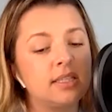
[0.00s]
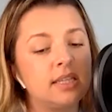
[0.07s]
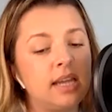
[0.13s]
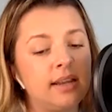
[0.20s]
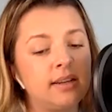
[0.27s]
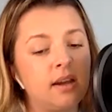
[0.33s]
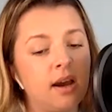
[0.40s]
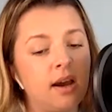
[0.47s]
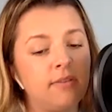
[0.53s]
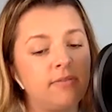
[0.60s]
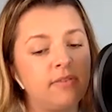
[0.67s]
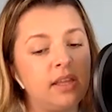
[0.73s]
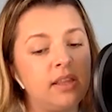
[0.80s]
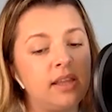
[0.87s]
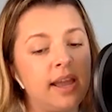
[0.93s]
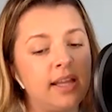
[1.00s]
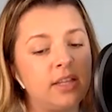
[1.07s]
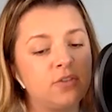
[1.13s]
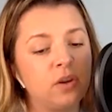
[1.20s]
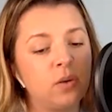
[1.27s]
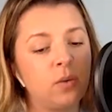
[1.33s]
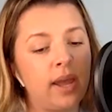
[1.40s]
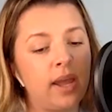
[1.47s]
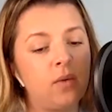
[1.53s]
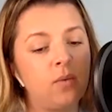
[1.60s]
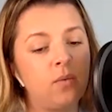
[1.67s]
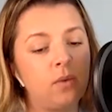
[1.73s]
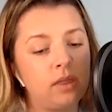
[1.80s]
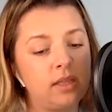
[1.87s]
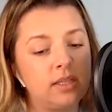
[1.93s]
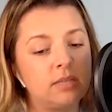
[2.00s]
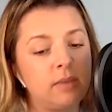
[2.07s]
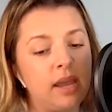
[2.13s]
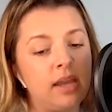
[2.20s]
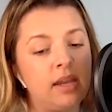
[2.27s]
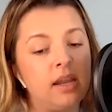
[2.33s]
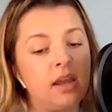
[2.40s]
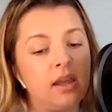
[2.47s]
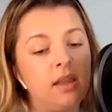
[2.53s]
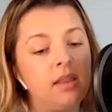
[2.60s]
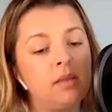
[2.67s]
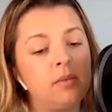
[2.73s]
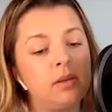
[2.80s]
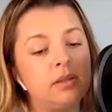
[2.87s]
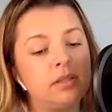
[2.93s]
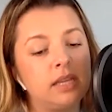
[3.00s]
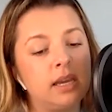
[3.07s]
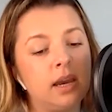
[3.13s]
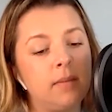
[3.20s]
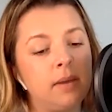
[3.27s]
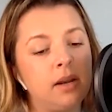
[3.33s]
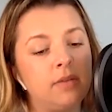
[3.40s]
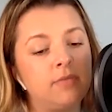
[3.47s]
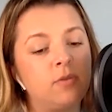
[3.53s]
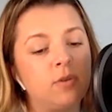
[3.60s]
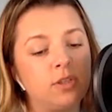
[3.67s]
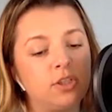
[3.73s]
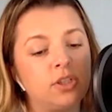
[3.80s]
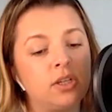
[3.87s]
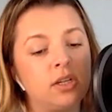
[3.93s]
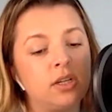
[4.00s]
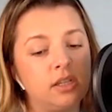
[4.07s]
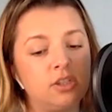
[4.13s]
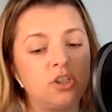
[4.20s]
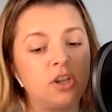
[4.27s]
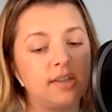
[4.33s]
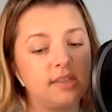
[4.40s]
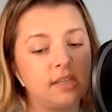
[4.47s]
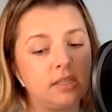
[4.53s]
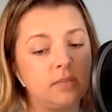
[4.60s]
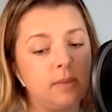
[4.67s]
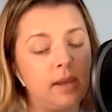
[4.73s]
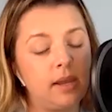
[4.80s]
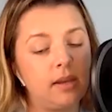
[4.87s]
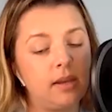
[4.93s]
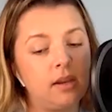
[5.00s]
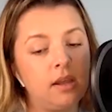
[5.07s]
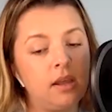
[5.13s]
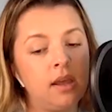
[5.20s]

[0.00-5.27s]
a standoff in the entryway with this man in the museum and unfortunately shot this man.